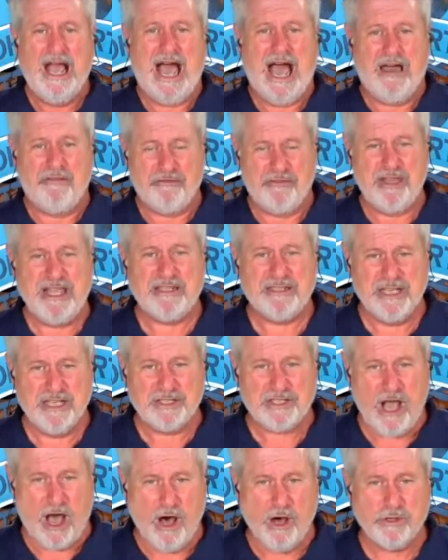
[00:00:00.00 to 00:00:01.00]
I think
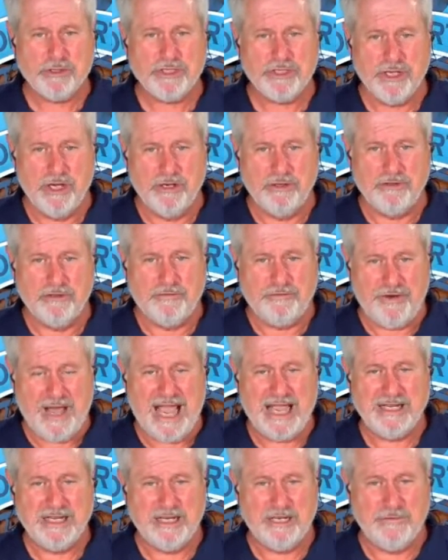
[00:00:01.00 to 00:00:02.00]
this also, the
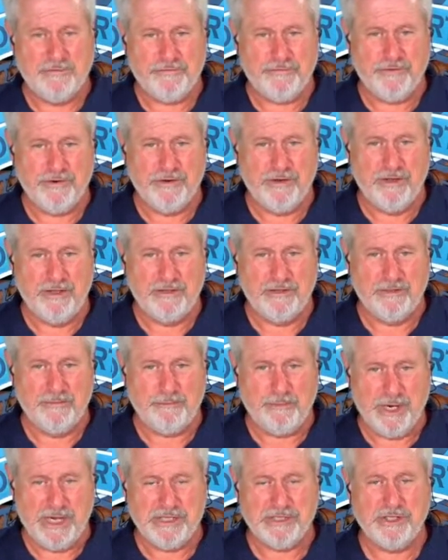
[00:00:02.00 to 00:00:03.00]
fact that that
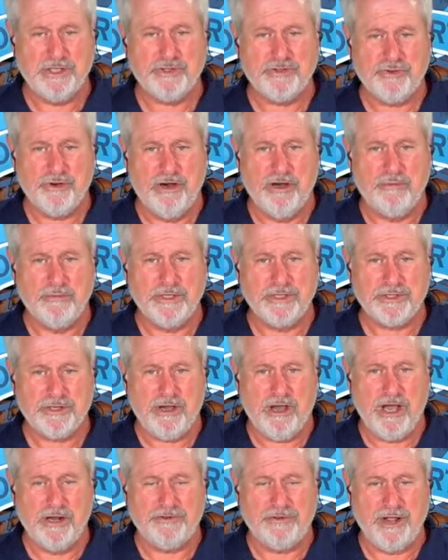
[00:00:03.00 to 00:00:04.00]
President Trump has
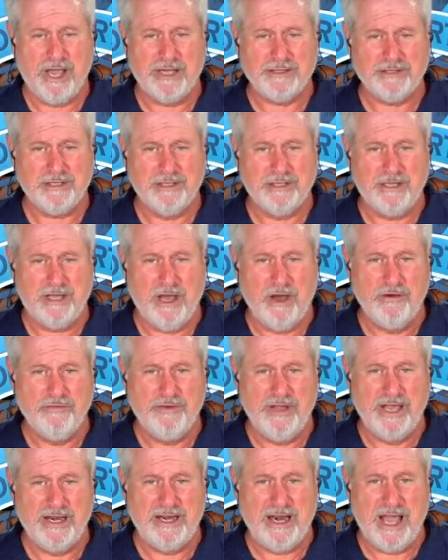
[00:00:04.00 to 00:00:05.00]
contracted the
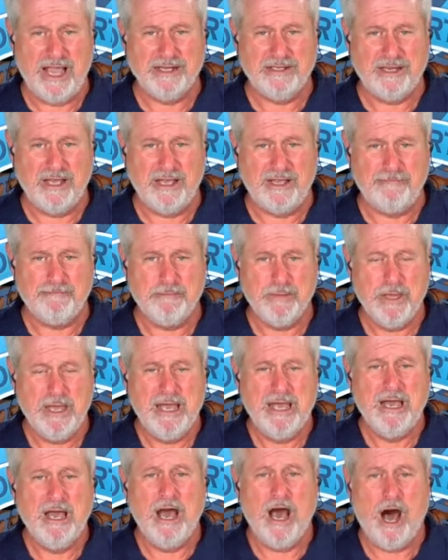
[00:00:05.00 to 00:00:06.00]
COVID-19
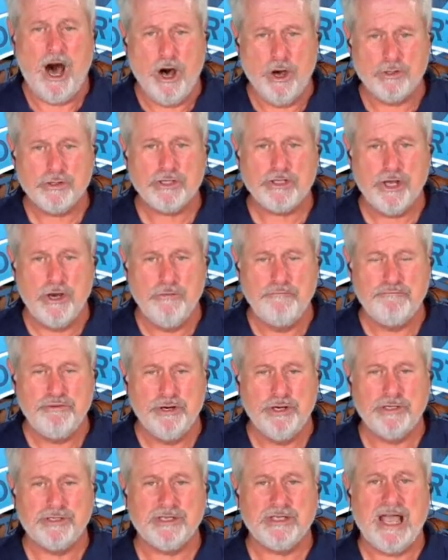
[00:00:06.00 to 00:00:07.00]
also
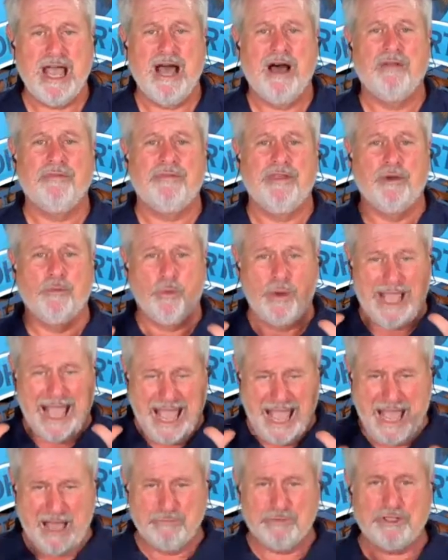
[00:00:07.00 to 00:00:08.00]
puts out that we
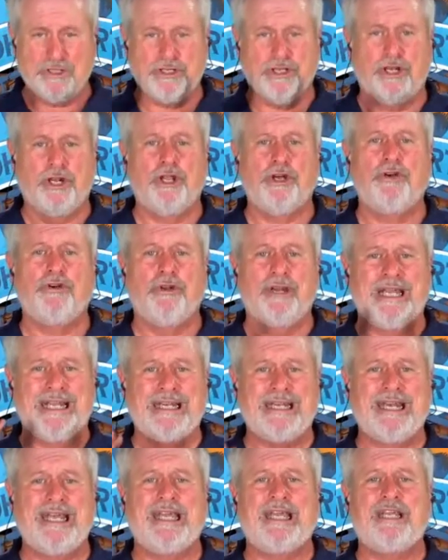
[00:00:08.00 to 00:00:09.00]
absolutely
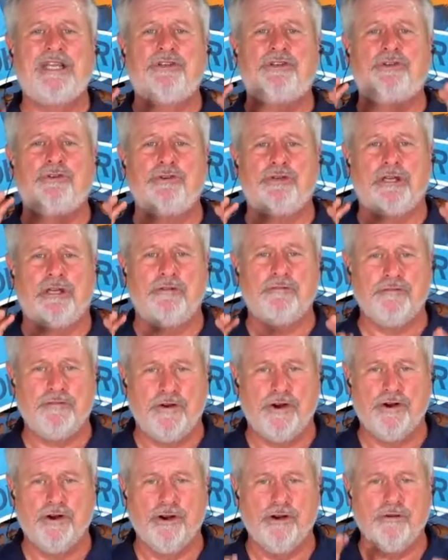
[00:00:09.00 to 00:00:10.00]
need to
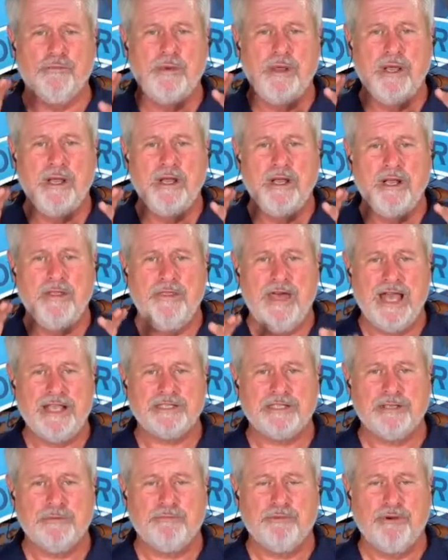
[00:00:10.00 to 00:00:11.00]
confirm that
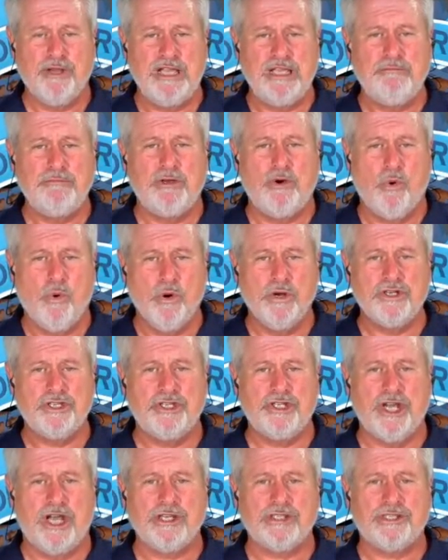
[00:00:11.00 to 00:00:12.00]
Supreme Court
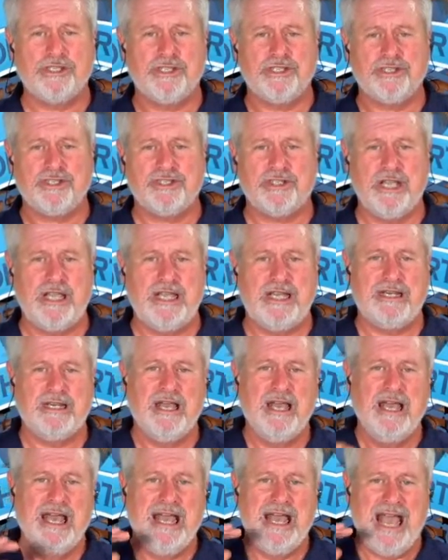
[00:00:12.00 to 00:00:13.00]
justice seat
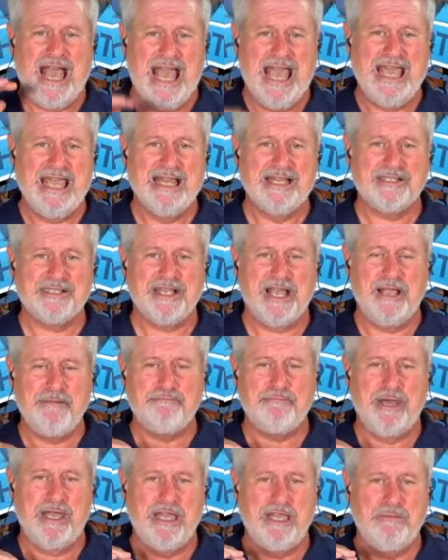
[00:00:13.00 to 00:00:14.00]

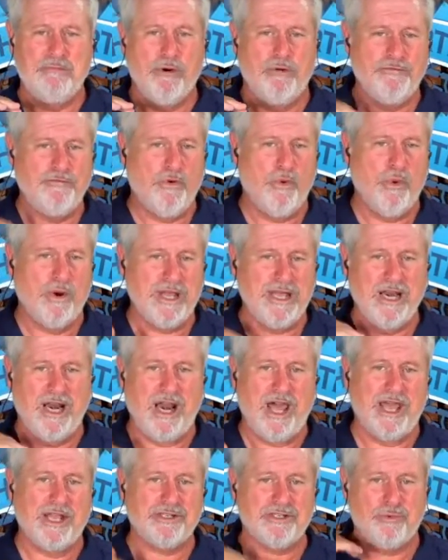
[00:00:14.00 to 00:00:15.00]
ASAP before the
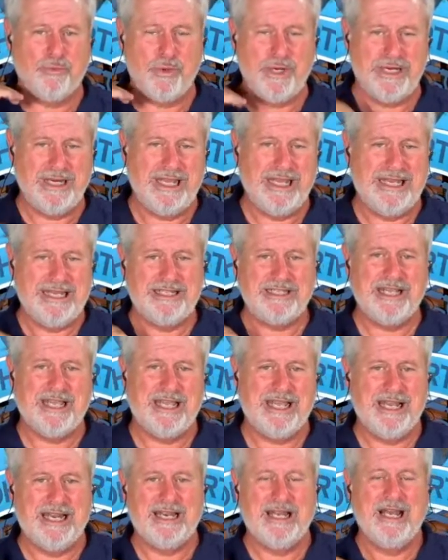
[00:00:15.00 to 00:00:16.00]
election. We need to
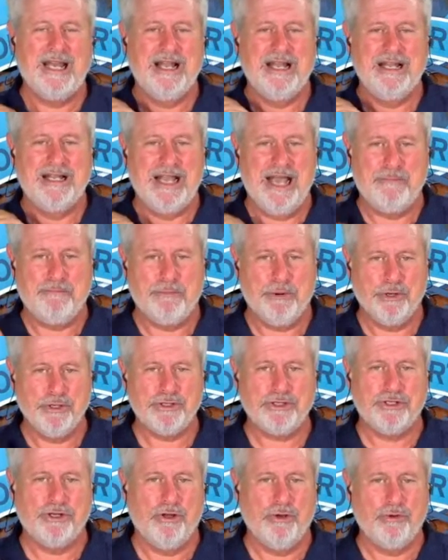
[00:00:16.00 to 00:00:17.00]
get that
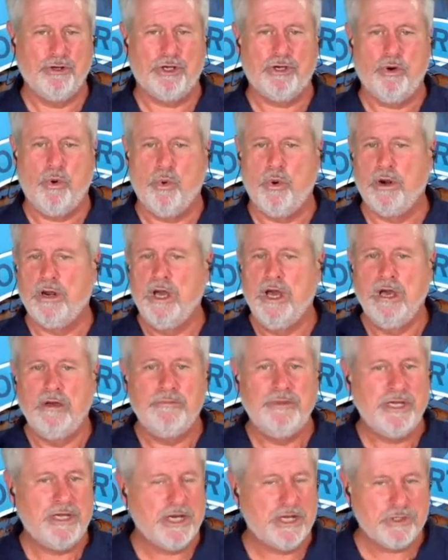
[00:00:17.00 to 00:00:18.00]
person on the court
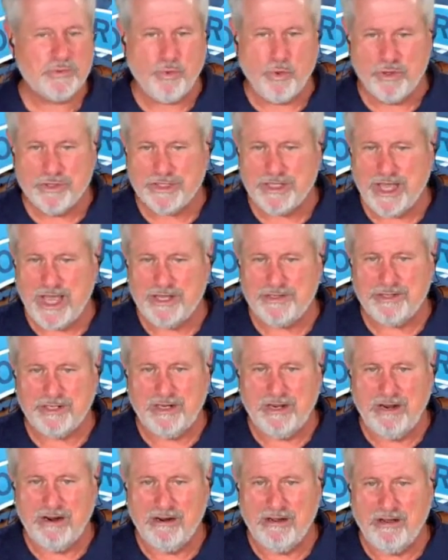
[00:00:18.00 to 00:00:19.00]
because worst case
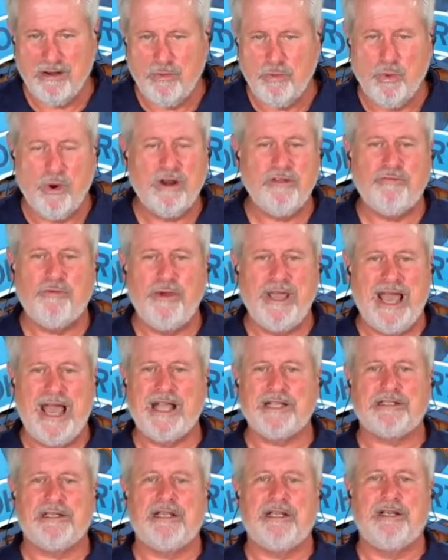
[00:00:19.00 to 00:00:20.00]
scenario, what if we
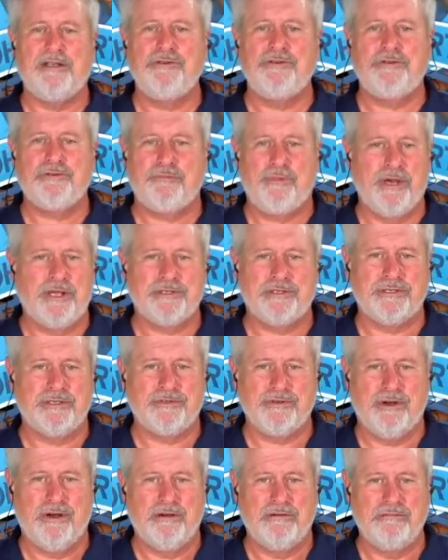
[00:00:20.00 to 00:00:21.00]
actually lose President
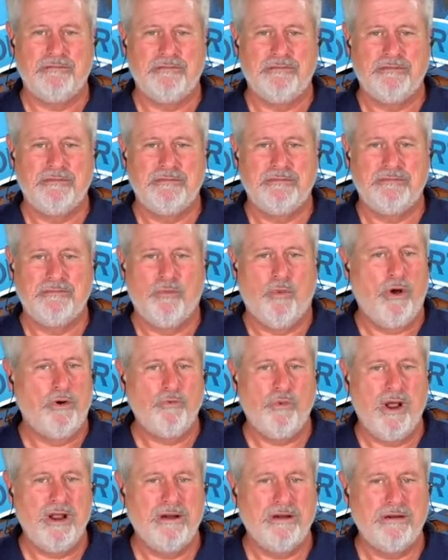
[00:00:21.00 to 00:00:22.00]
Trump one
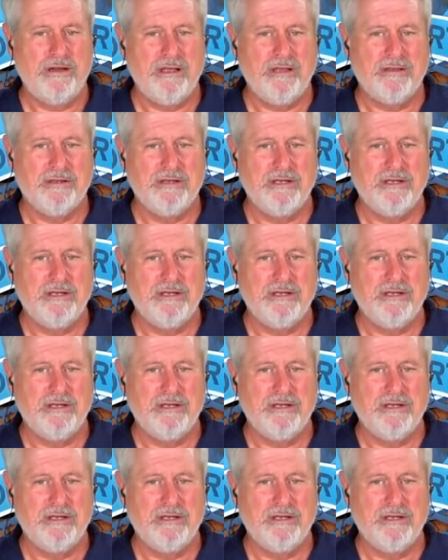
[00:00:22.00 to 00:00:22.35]
way or another?